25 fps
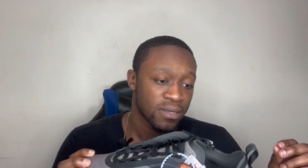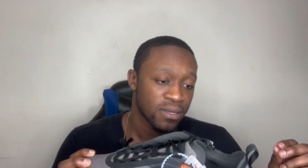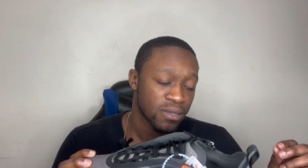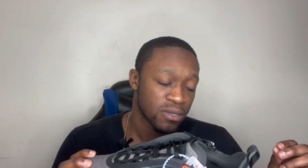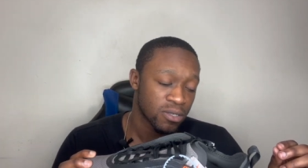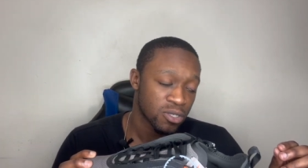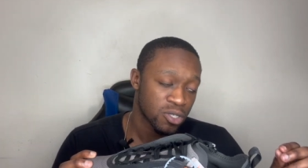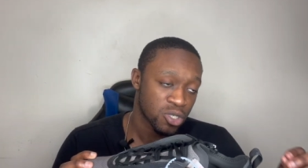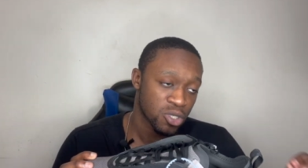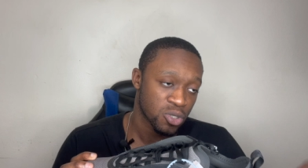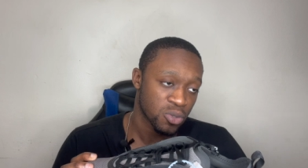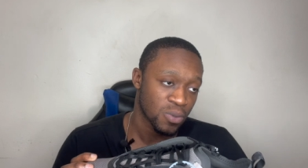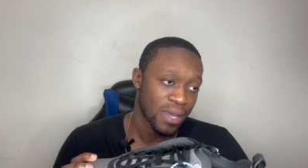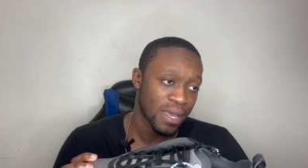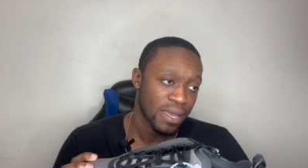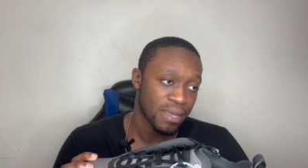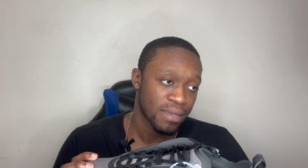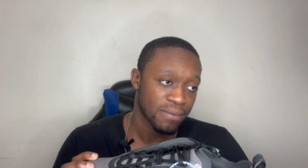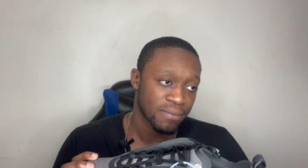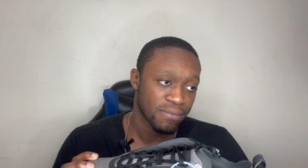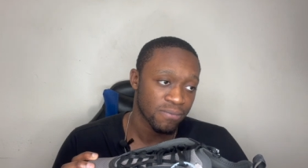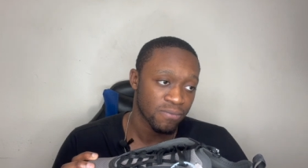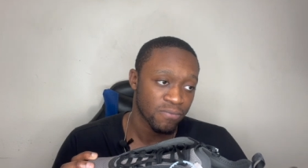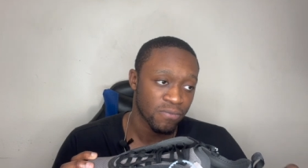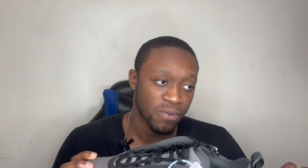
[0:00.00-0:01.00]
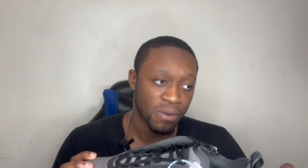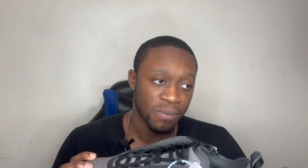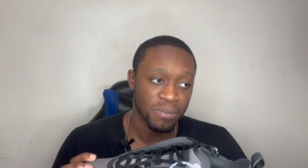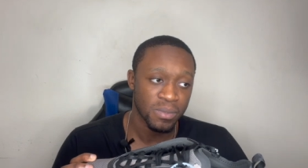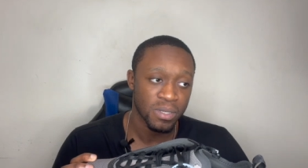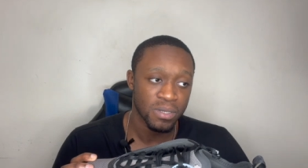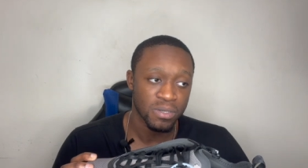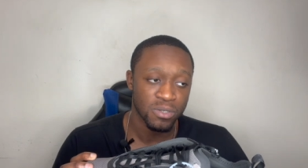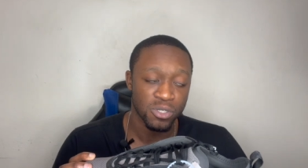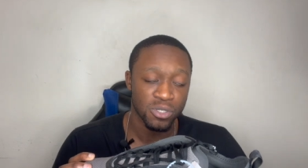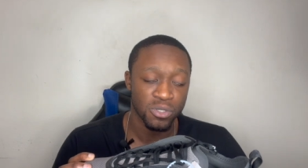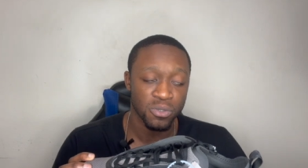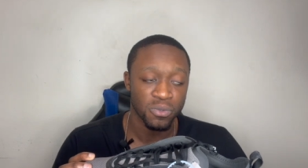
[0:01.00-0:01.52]
sweat from
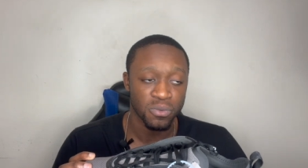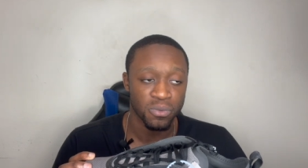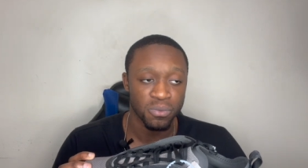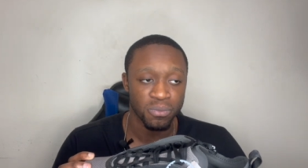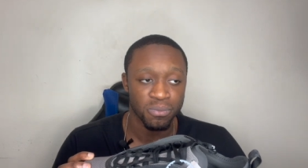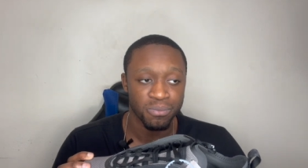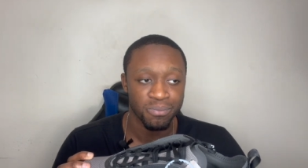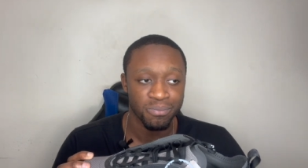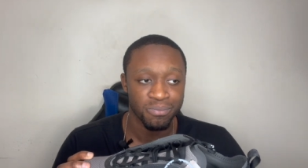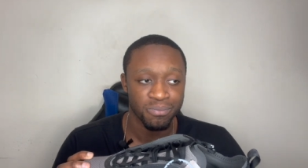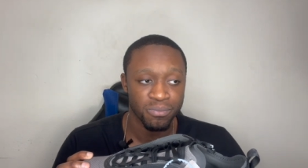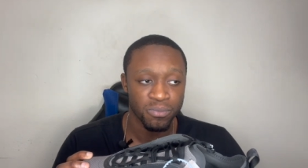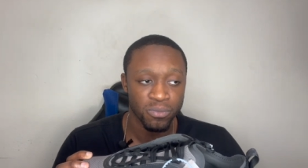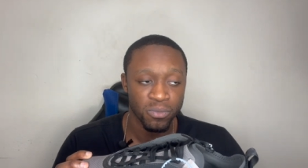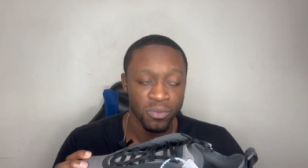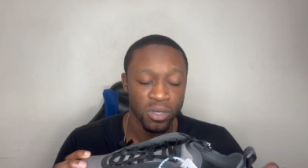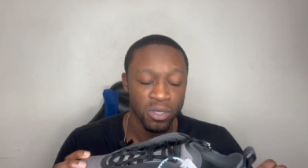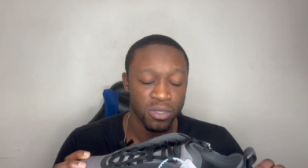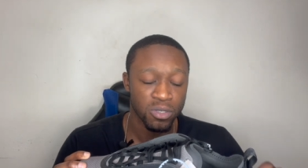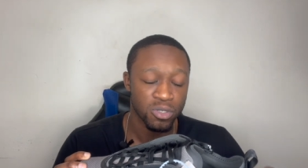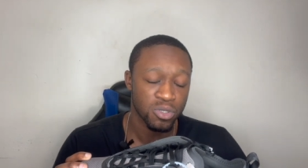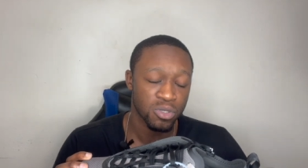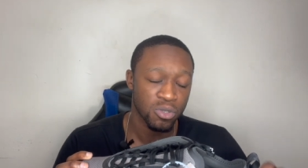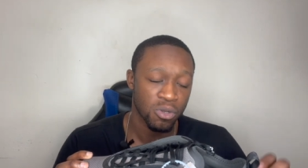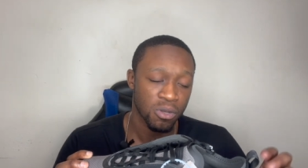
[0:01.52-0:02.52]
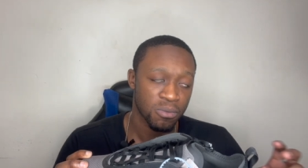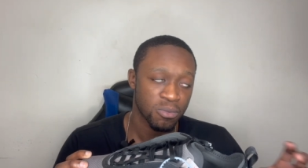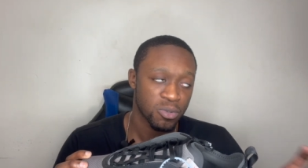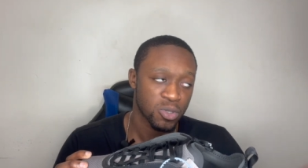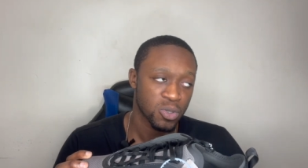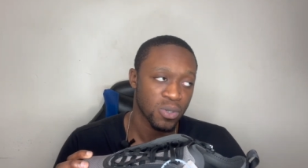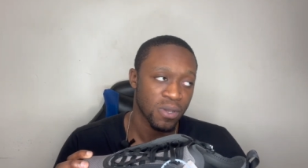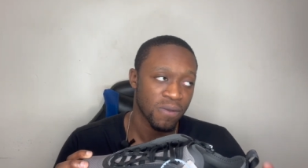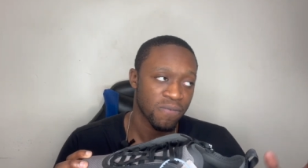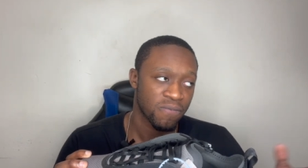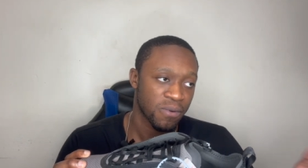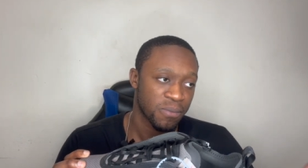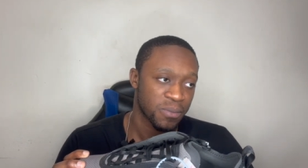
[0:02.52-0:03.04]
your shoe will absorb
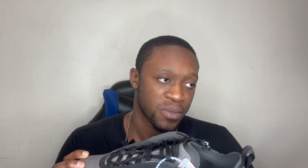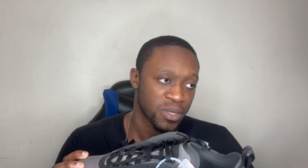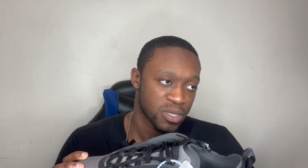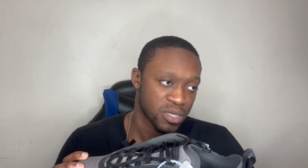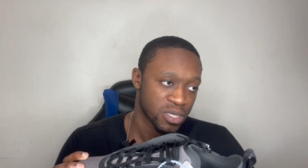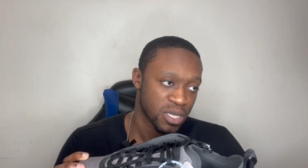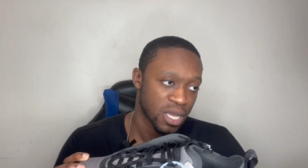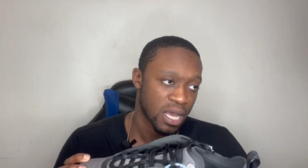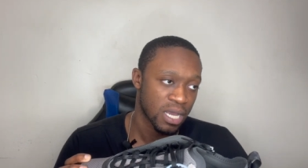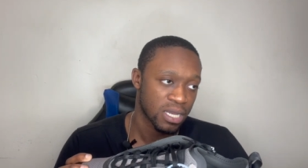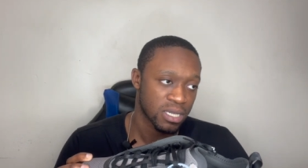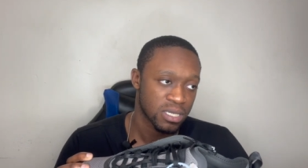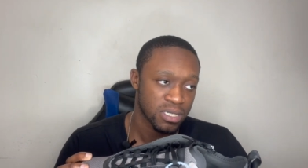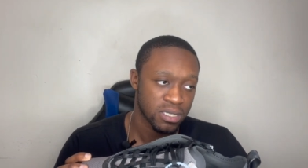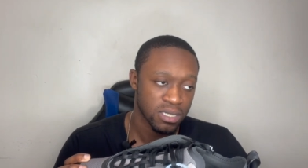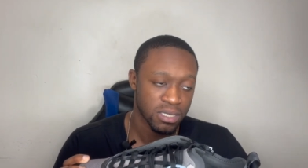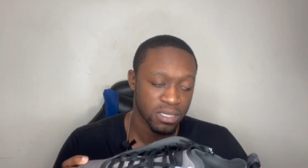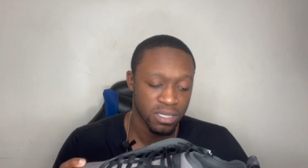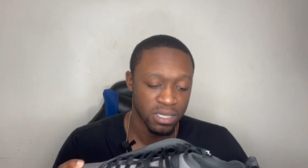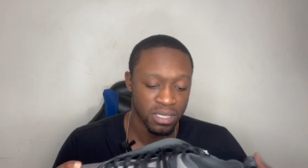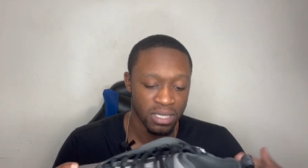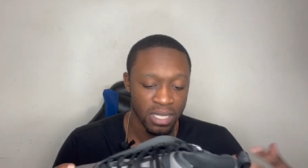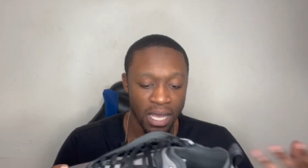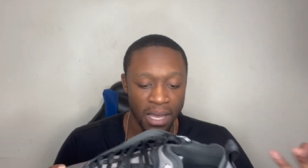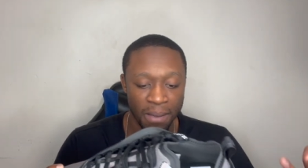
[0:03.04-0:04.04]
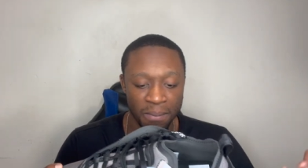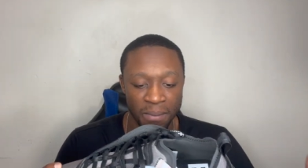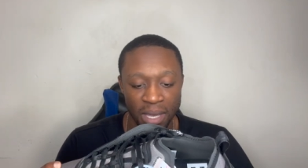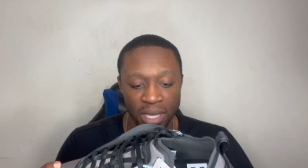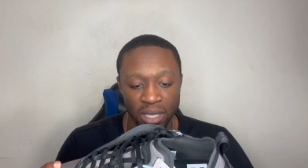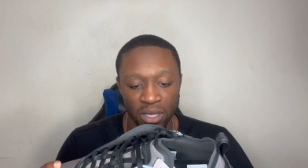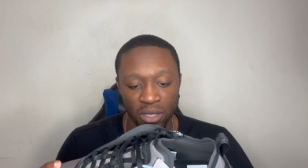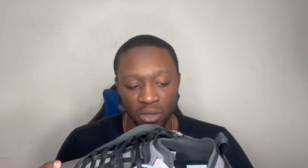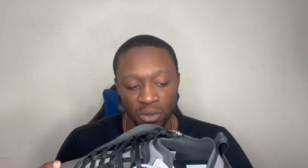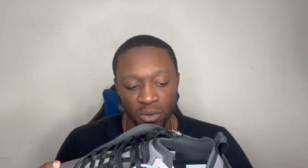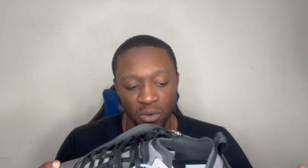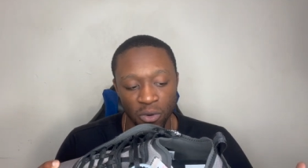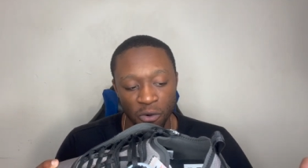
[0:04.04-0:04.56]
sweat from your socks to not
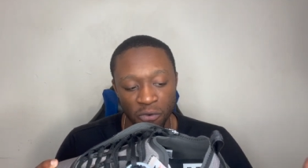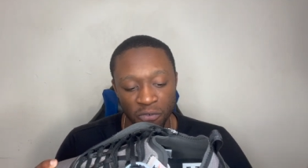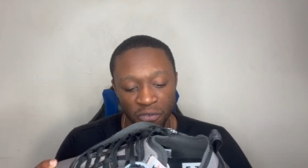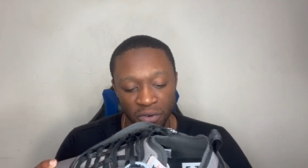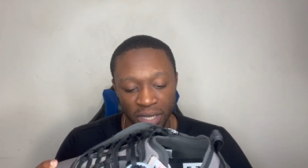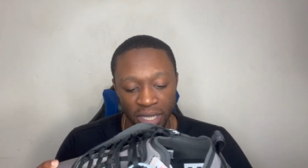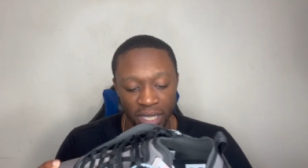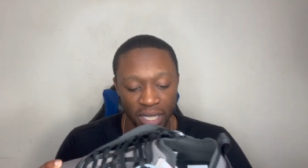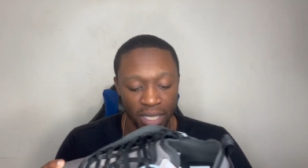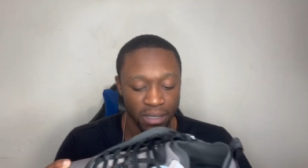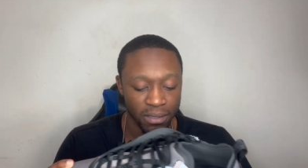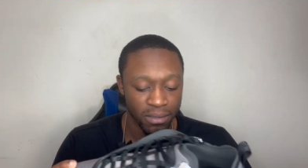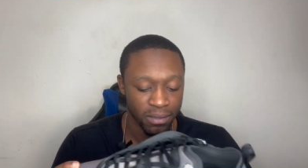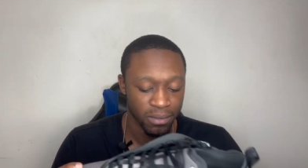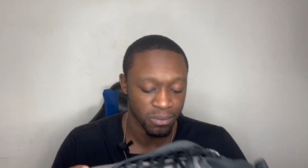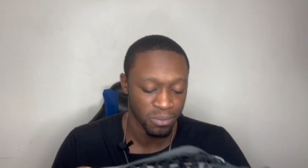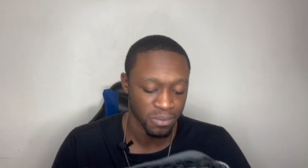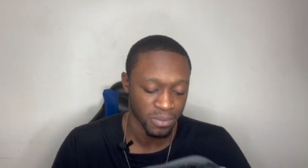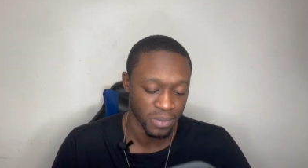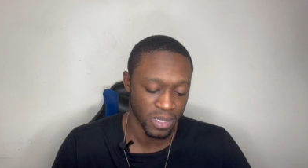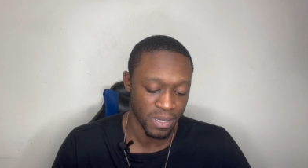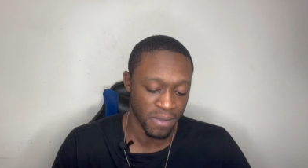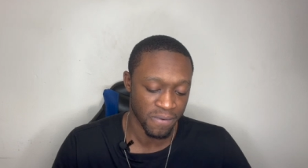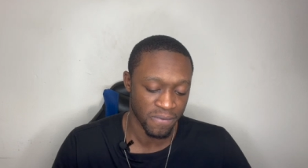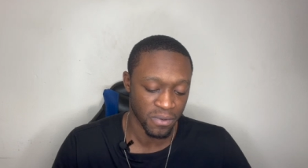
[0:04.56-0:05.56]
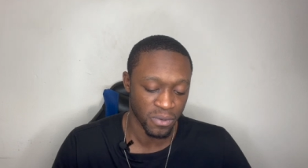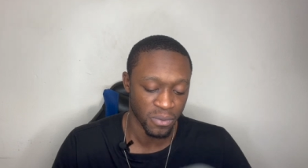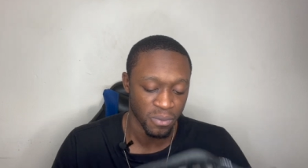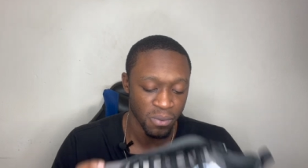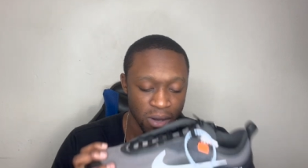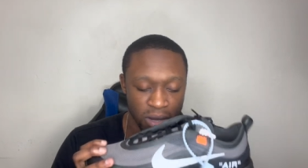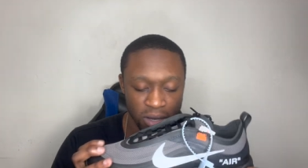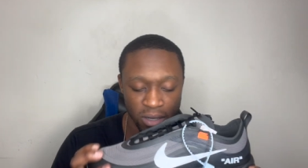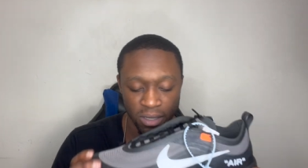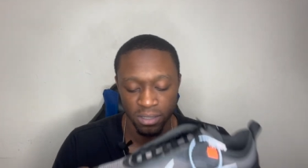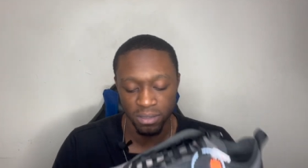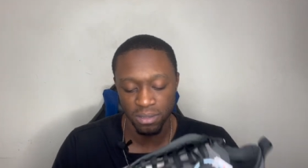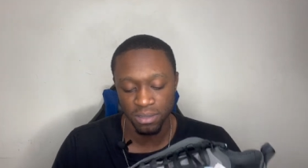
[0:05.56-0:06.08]
make you overheat whenever you
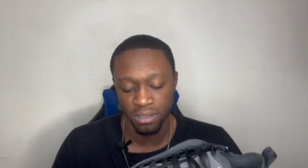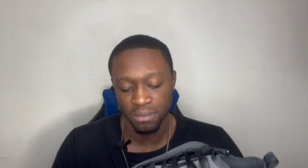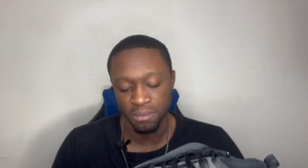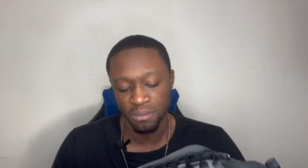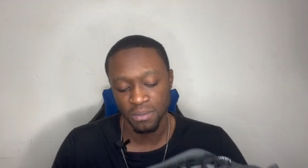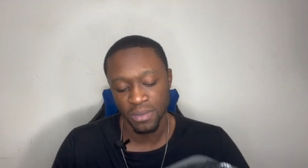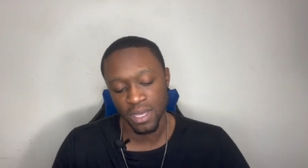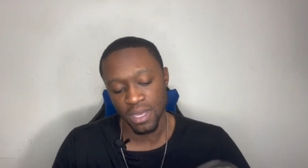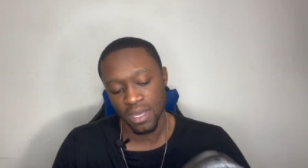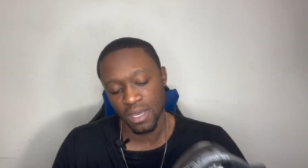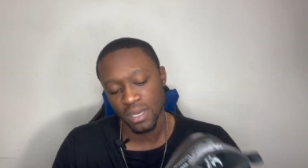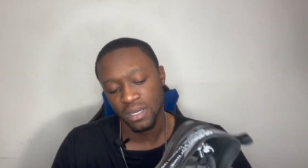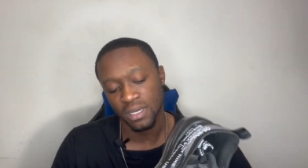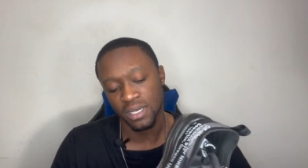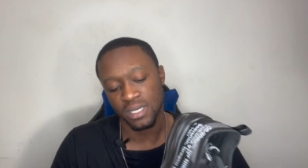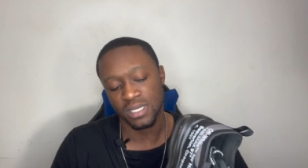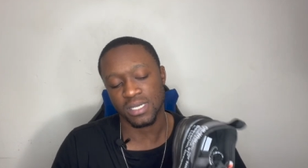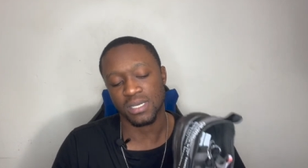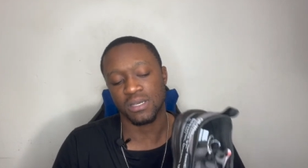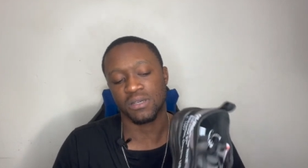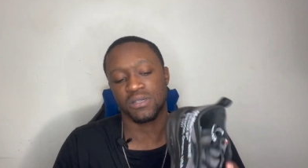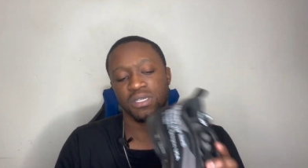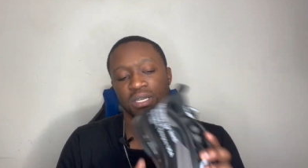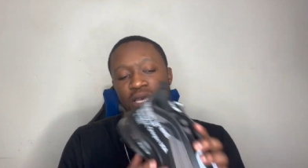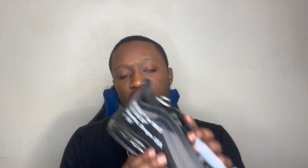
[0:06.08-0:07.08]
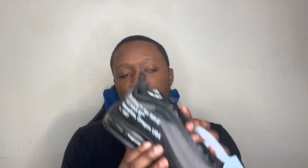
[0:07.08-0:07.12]
walk in them. Because it also